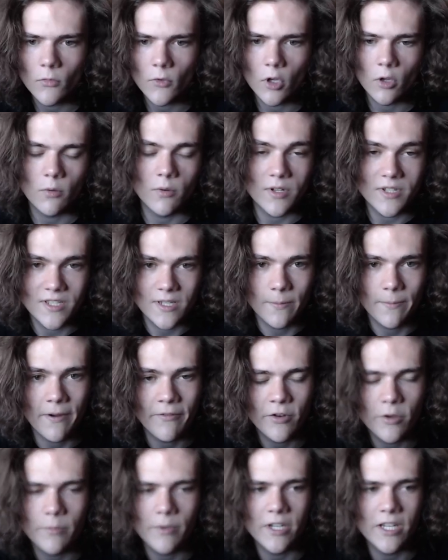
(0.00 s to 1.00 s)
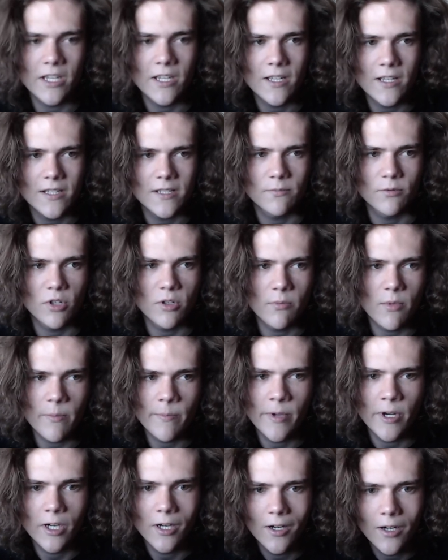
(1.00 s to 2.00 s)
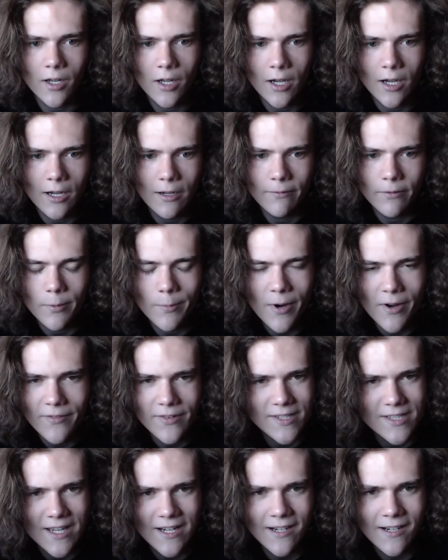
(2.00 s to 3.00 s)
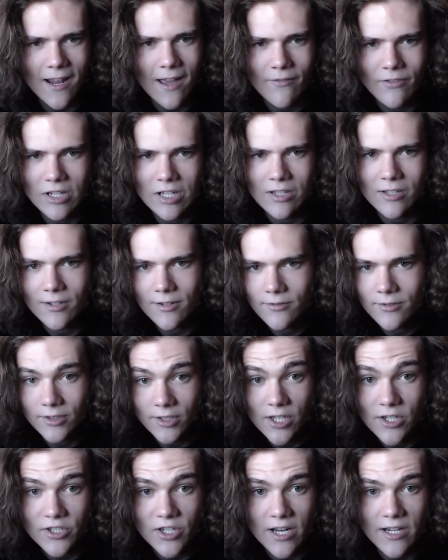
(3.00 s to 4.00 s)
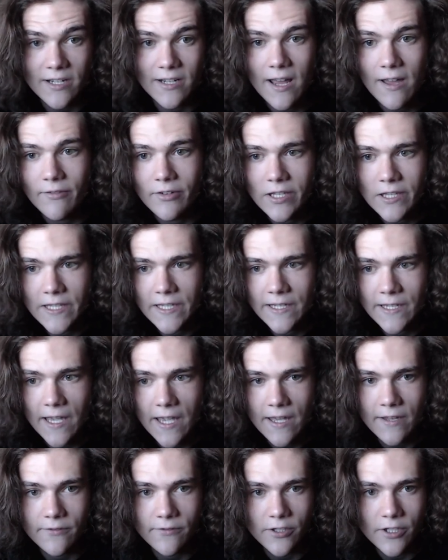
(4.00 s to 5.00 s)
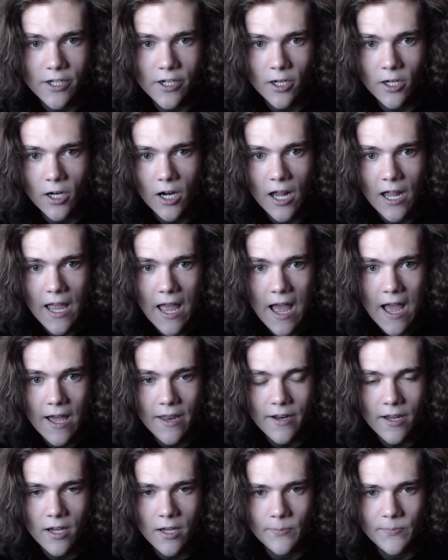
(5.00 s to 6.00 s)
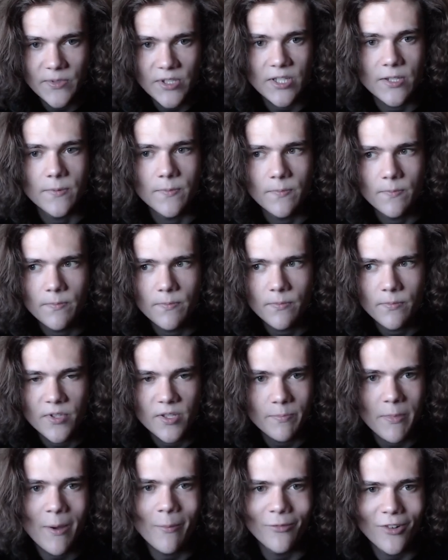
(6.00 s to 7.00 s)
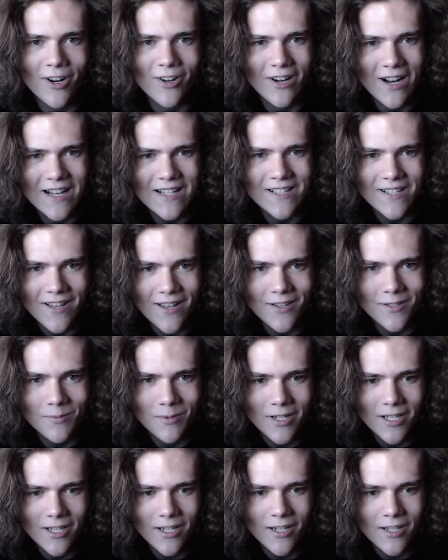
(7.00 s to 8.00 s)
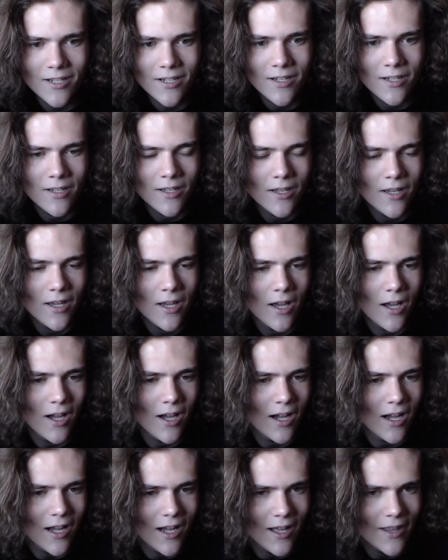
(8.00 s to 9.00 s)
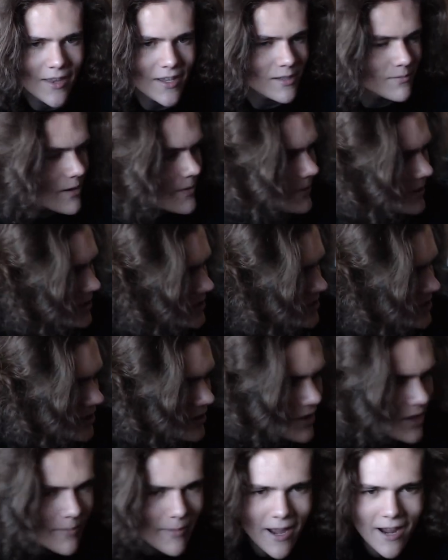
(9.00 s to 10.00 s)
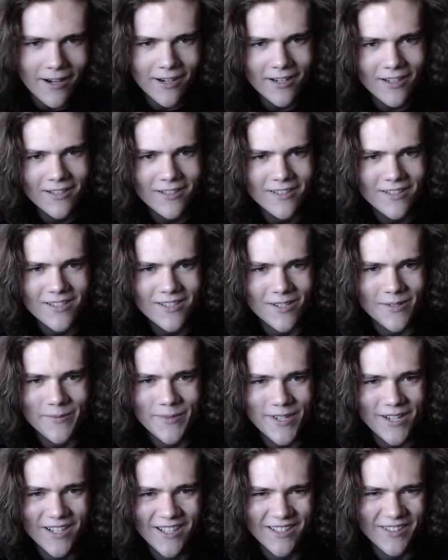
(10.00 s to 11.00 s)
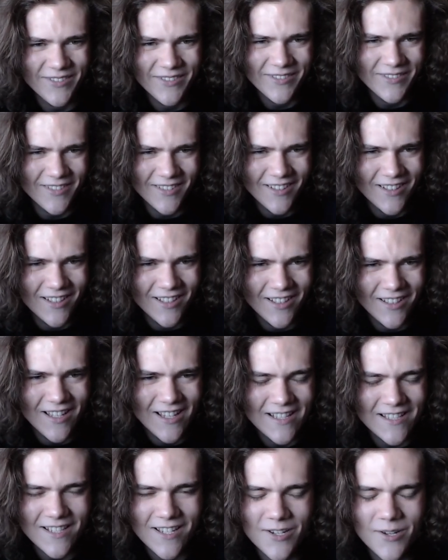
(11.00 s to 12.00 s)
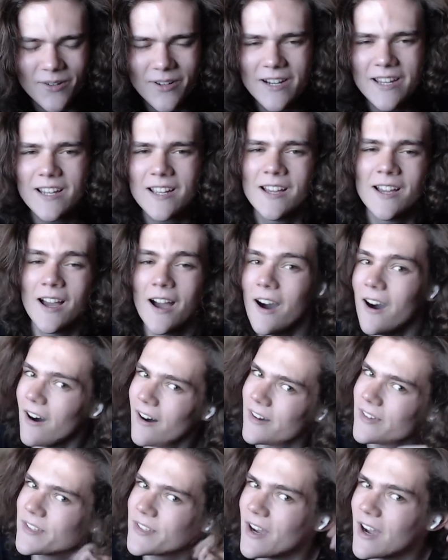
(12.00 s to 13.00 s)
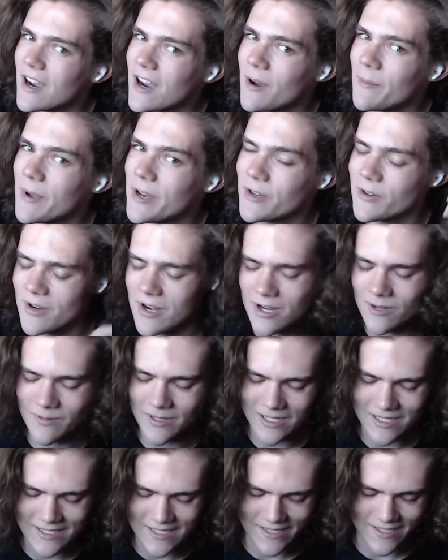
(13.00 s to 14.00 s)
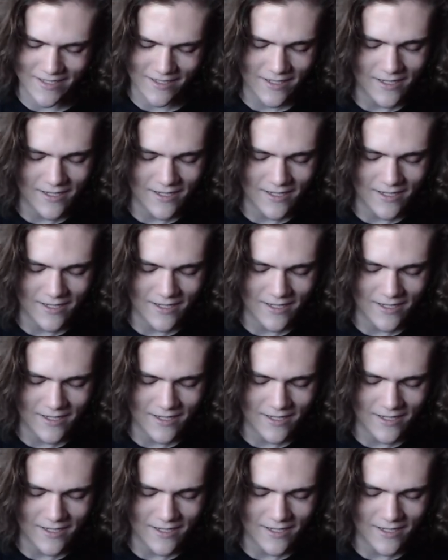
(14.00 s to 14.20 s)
What's up, everybody? It's your boy Meme here. For breakfast, I didn't have anything. For lunch, I didn't have anything. And for dinner, I had some spam fried rice, and that was pretty good. That's my current show in the background, so I'm sorry if that's annoying. Also, I got my new AirPods in.